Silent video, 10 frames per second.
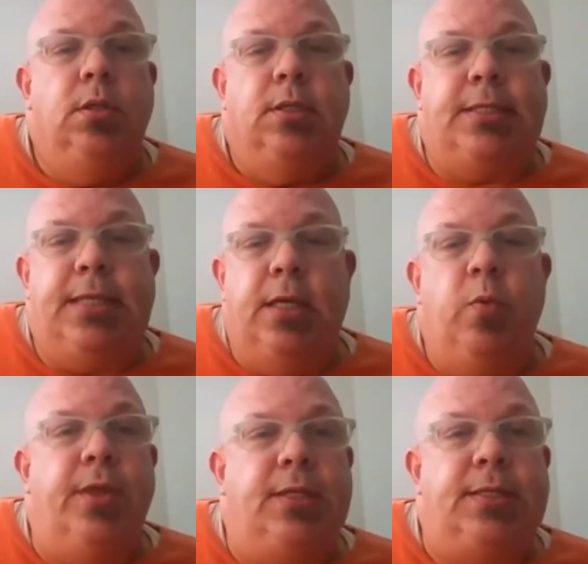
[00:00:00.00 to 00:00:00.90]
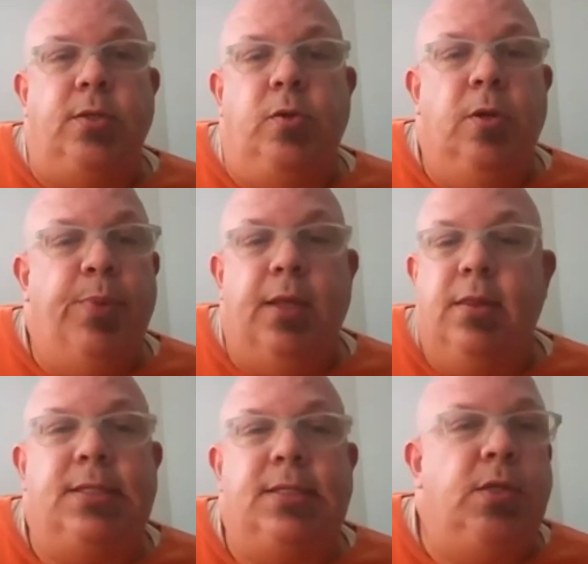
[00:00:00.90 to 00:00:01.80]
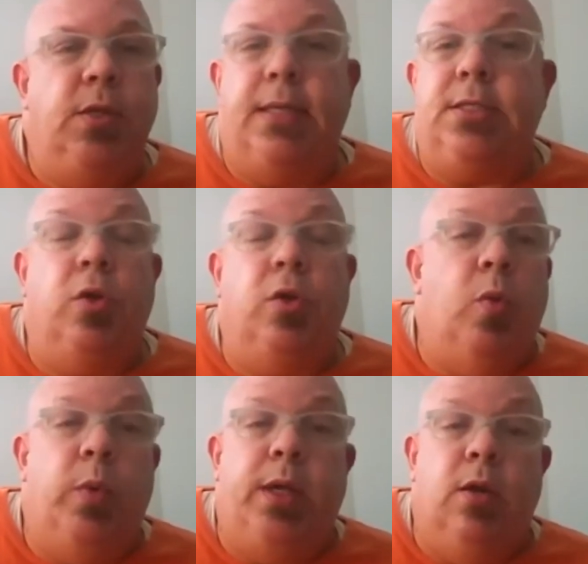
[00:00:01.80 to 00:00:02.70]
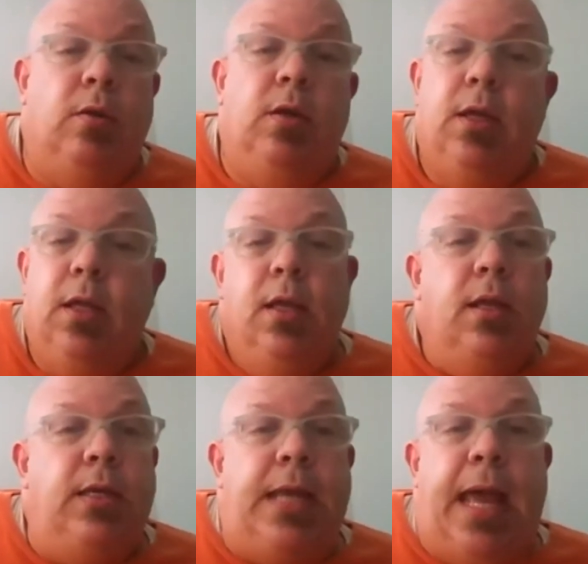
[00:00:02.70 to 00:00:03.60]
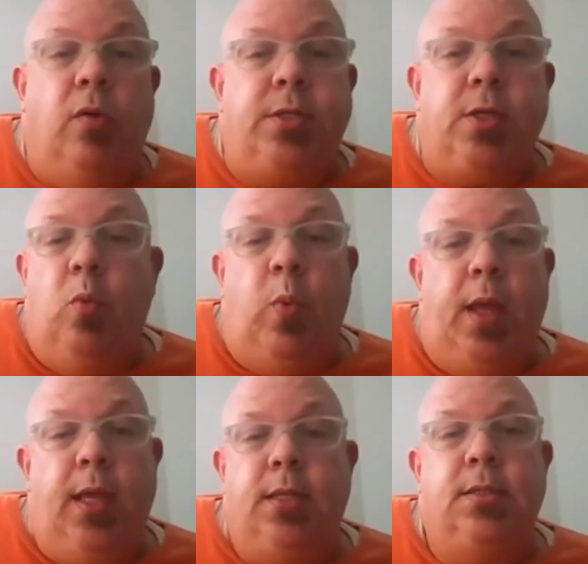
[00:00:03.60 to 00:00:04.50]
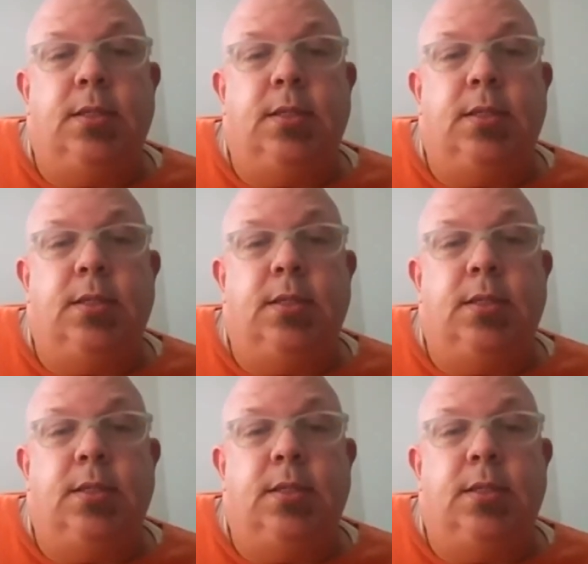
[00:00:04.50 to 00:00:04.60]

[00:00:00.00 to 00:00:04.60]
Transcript: Stick with it sooner. Pick this as your career now. Don't wait